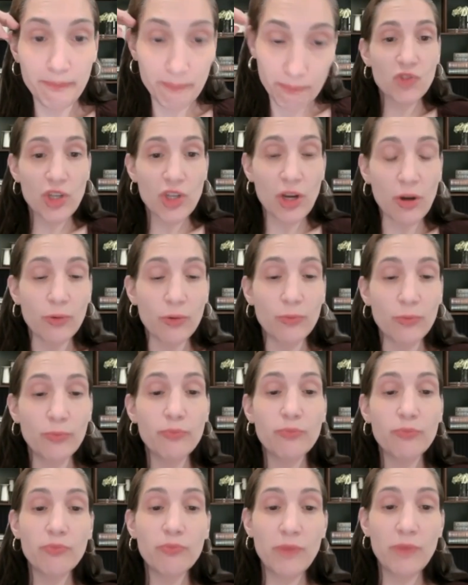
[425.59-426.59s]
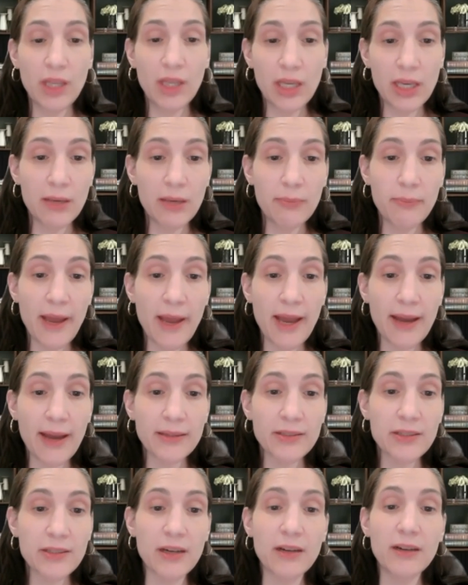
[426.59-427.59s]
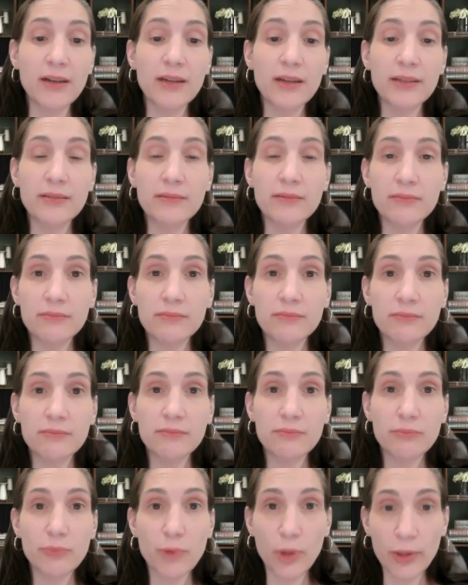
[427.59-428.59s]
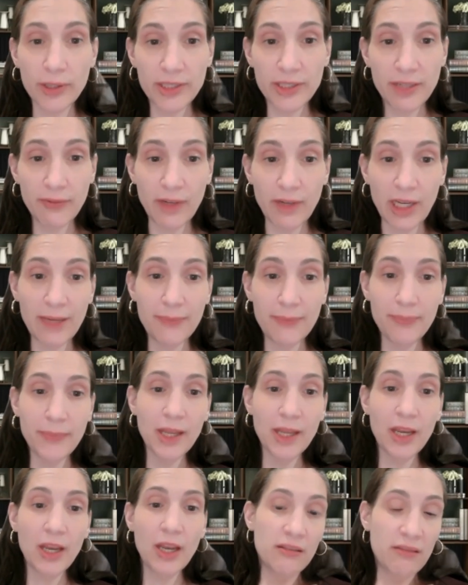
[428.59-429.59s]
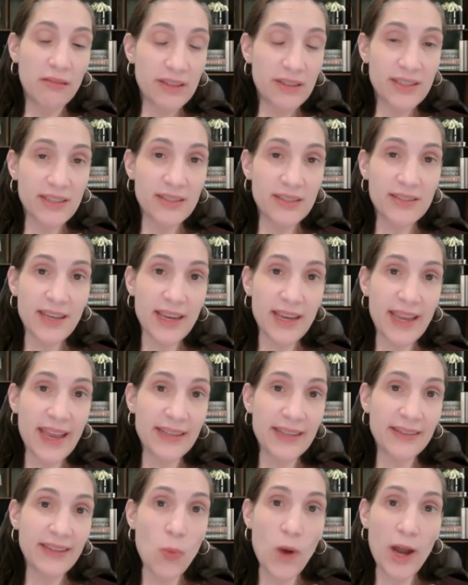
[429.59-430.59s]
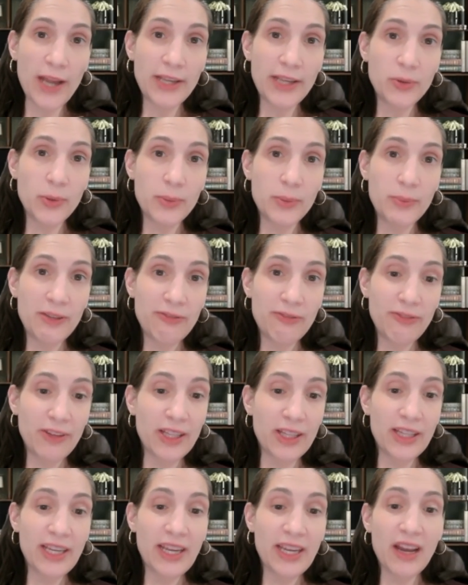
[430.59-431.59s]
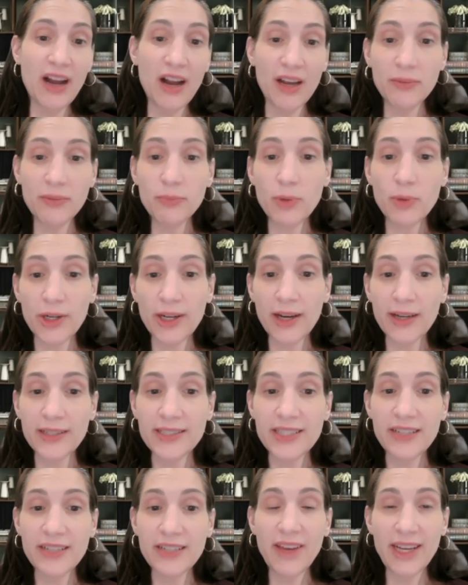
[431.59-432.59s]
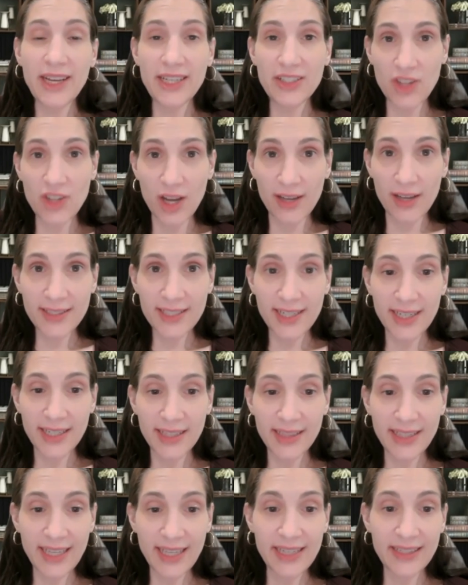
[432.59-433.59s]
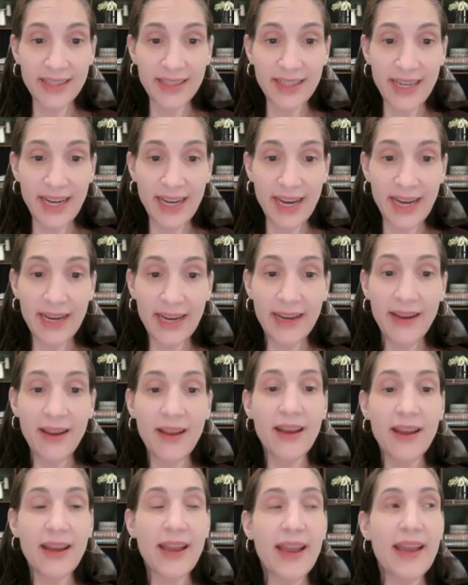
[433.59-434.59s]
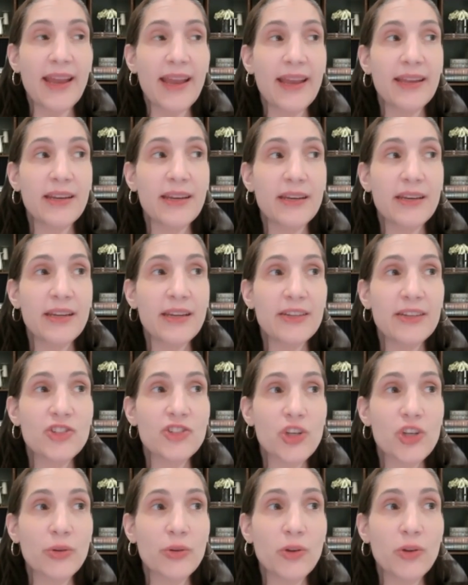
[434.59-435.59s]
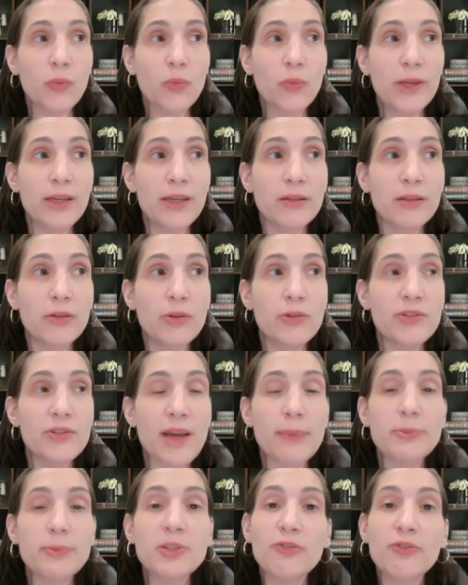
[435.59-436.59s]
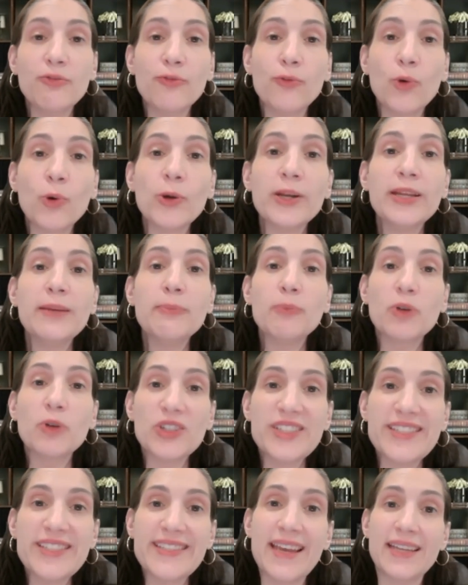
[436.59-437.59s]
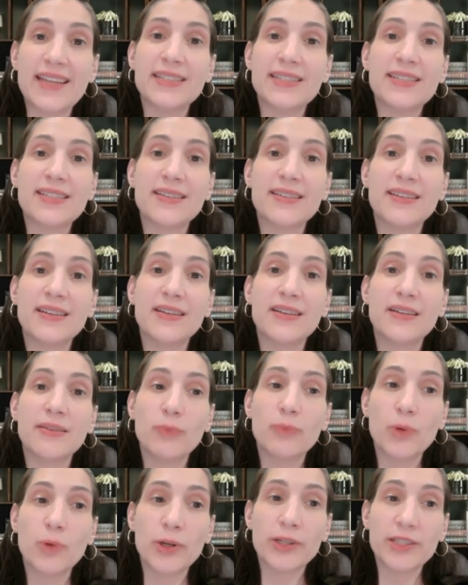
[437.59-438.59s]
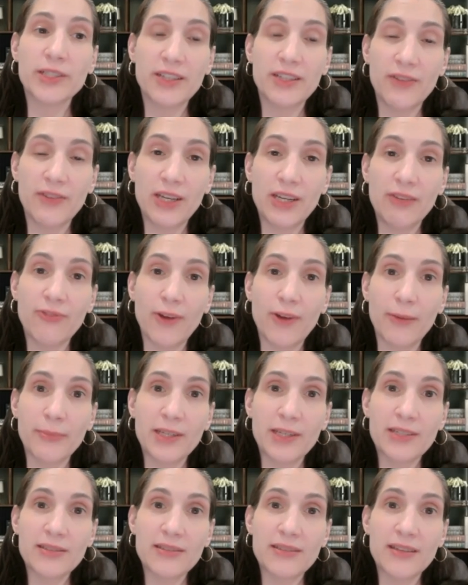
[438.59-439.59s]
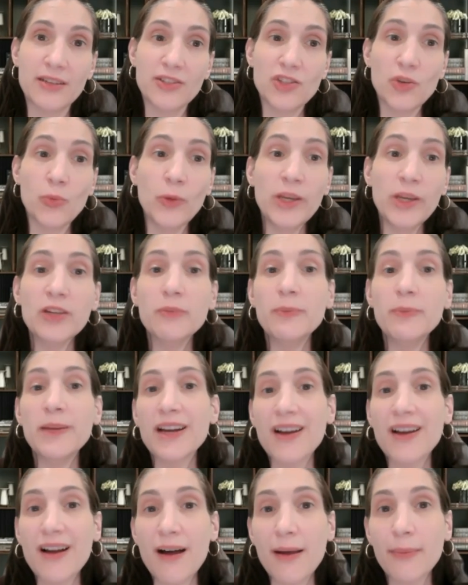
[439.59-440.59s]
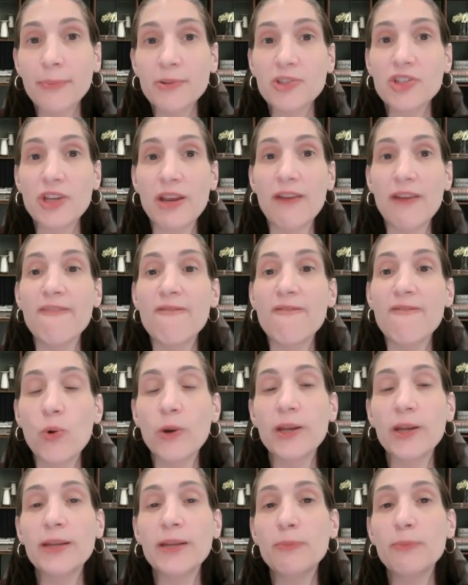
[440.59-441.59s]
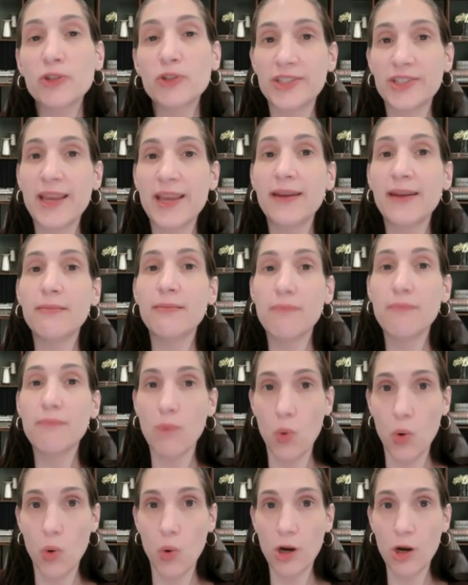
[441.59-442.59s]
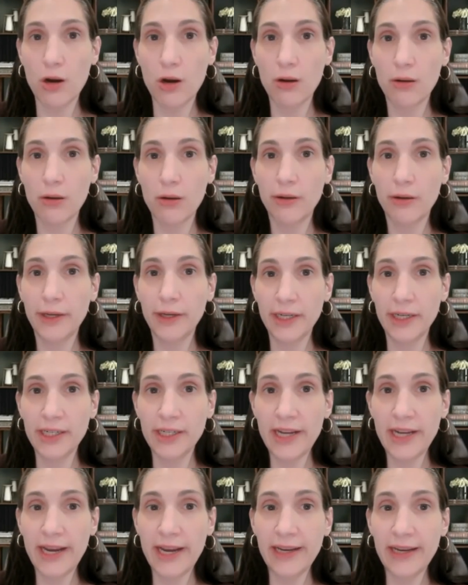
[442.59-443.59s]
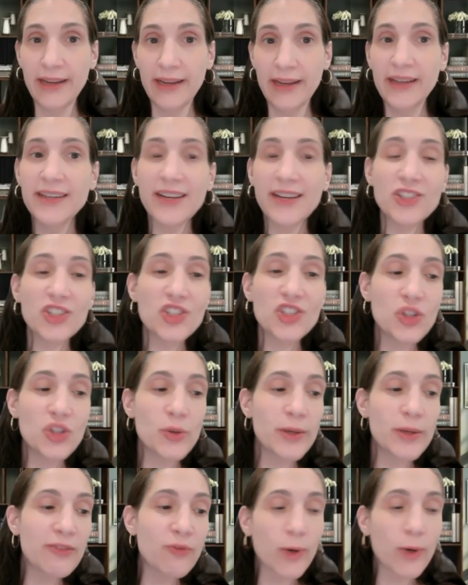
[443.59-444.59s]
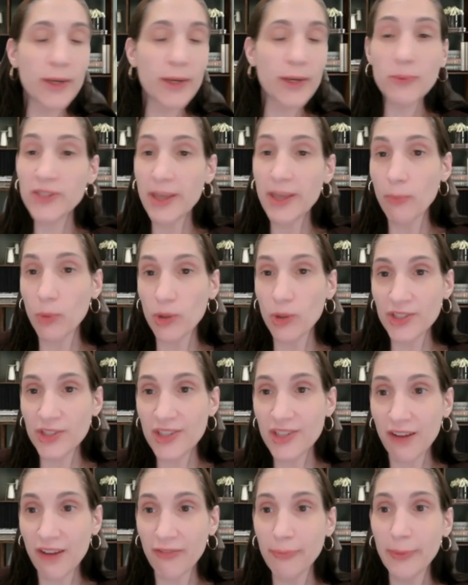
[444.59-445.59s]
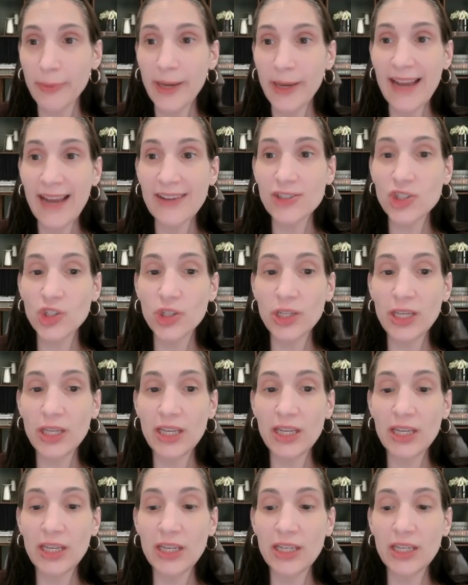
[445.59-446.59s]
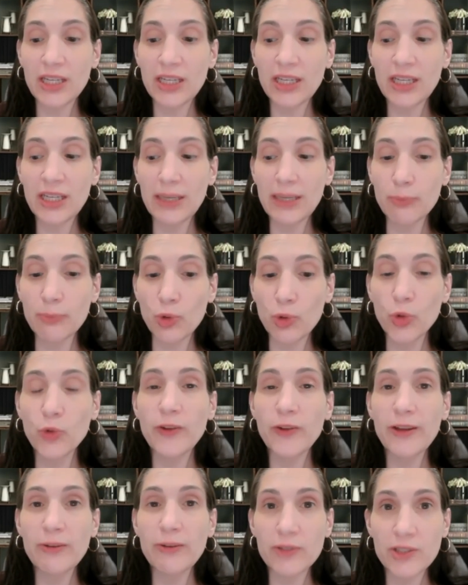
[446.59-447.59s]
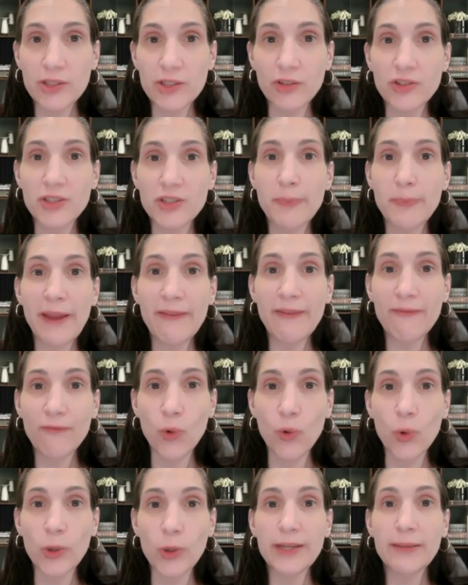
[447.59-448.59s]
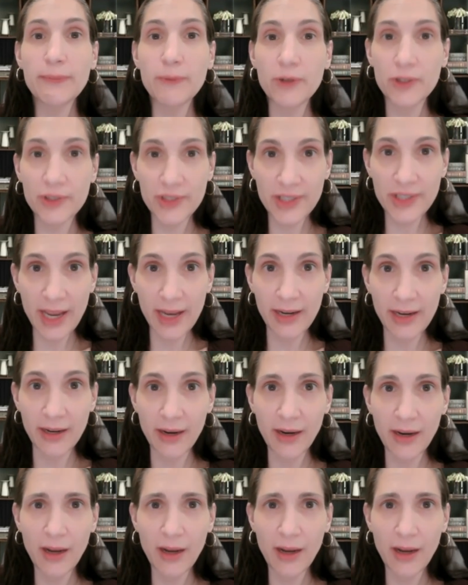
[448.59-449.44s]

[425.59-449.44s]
So the impact on productivity. This is, again, why you would be feeling unproductive and exhausted at the end of the day. And it's shown that we can lose up to 40% productivity from this. So we could be accomplishing 40% more in a day, not just doing 40% more stuff, but actually improving results by 40%.